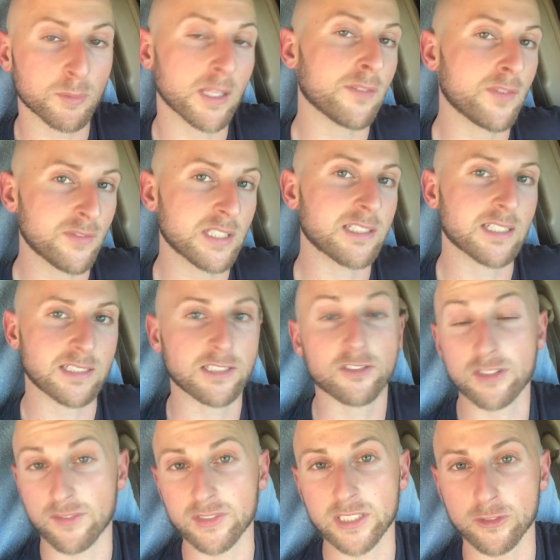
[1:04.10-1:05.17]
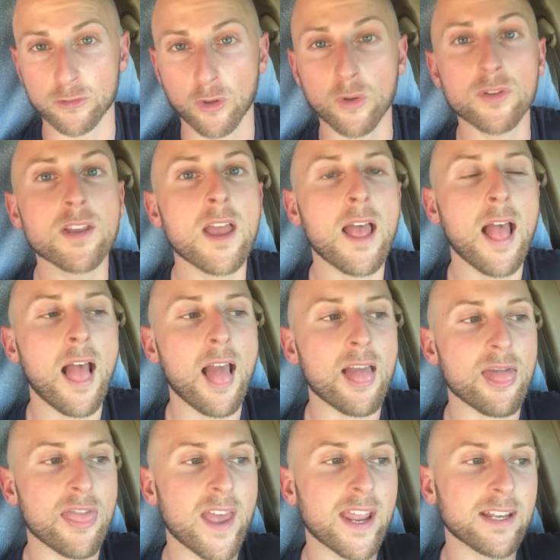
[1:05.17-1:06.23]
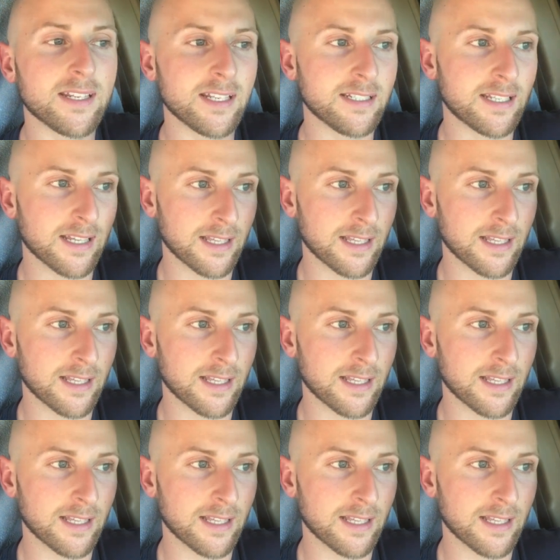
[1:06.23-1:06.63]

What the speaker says: to play a 15, 16, or 17 year old, they need